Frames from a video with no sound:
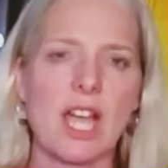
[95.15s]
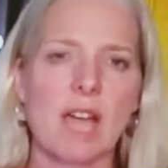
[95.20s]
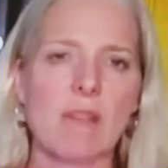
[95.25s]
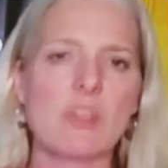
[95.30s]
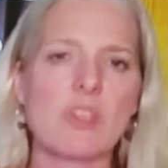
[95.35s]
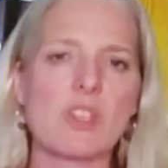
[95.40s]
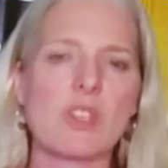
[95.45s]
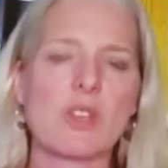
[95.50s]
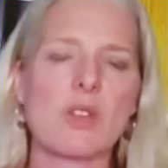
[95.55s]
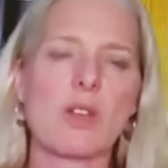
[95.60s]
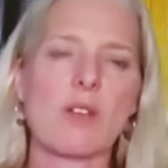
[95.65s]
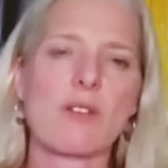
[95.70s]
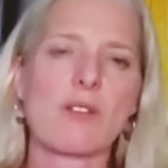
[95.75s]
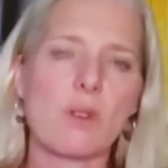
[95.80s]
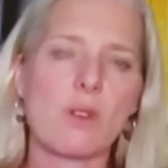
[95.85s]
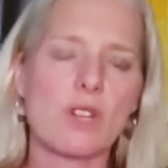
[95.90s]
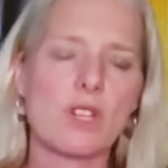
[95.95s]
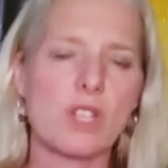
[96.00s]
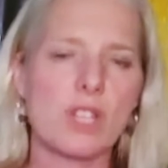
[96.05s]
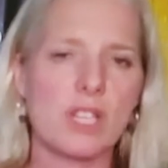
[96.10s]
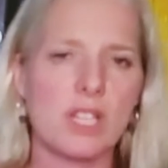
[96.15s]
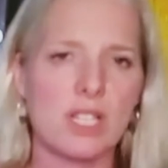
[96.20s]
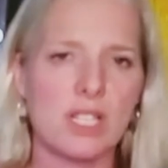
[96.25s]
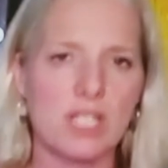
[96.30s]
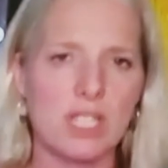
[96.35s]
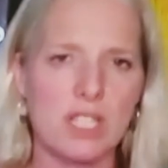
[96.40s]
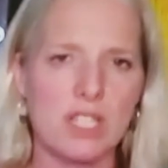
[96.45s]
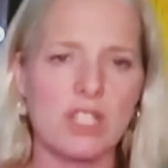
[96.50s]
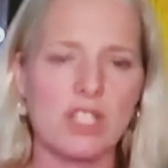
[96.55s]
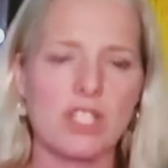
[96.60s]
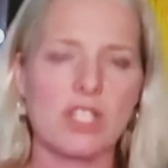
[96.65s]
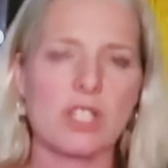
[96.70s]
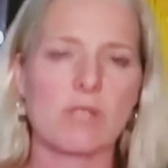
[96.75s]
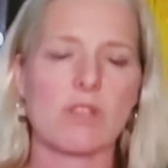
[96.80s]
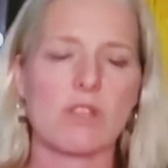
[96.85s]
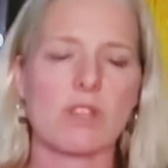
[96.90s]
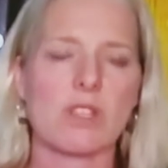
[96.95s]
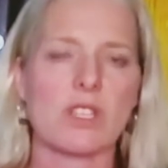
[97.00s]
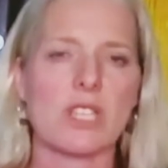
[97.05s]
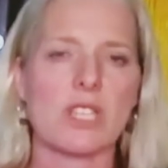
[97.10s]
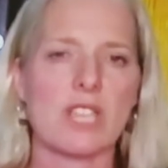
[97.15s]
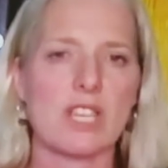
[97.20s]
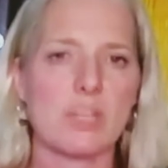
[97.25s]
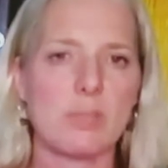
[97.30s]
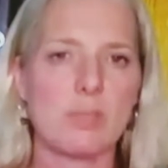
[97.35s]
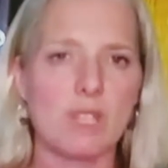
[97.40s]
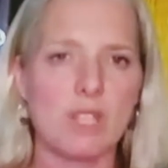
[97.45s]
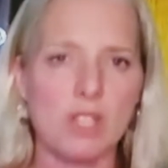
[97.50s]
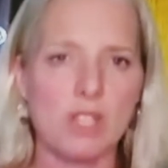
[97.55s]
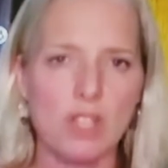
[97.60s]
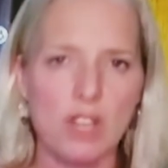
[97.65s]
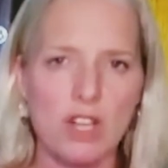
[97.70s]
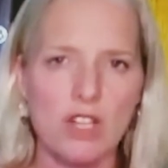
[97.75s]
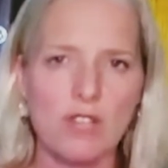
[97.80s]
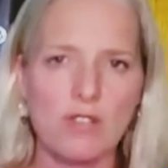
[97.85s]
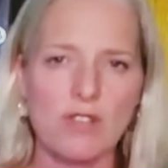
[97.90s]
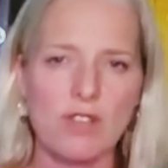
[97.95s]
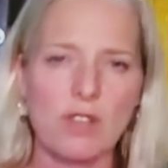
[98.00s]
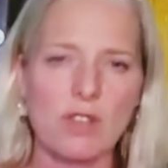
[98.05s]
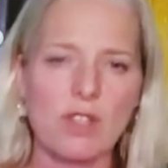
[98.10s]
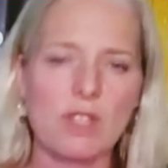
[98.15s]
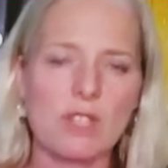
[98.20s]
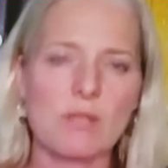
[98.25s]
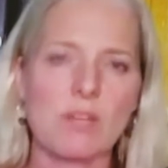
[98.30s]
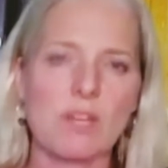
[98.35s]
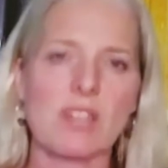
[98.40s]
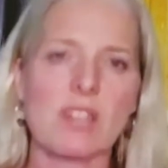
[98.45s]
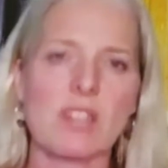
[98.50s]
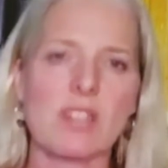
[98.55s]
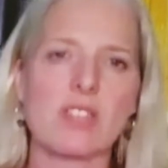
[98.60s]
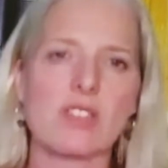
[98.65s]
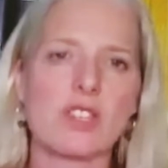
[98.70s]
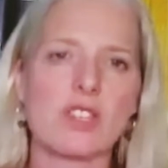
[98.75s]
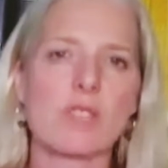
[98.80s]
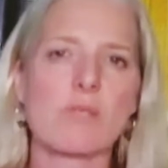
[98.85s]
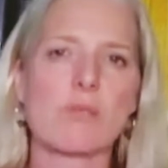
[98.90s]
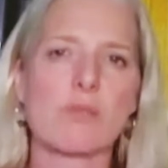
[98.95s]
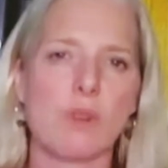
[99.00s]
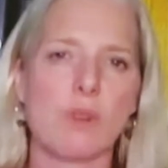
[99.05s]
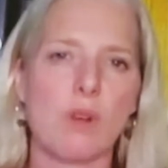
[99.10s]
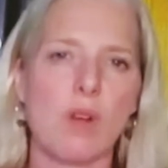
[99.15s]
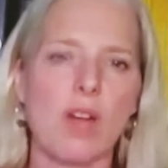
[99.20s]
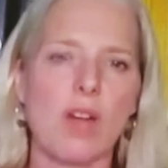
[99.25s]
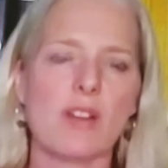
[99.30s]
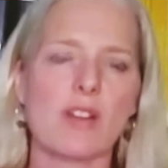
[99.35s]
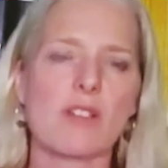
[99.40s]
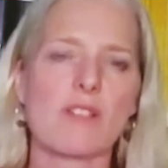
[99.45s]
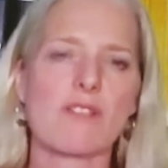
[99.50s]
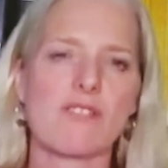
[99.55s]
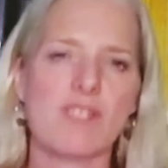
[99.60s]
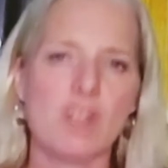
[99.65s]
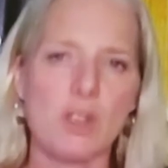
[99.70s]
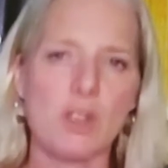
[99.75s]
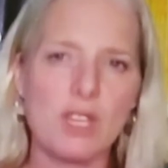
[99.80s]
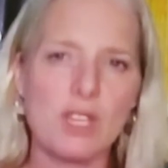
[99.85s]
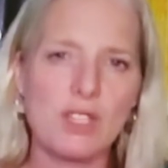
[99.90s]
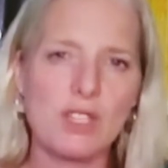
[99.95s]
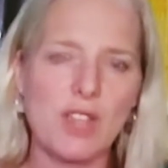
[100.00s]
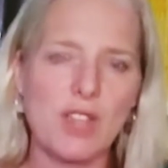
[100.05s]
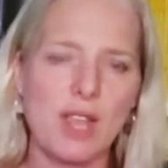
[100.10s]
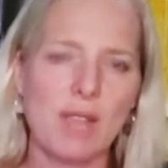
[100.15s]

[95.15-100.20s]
So of course on Indigenous communities that has been a large focus, but I think there's a broader focus.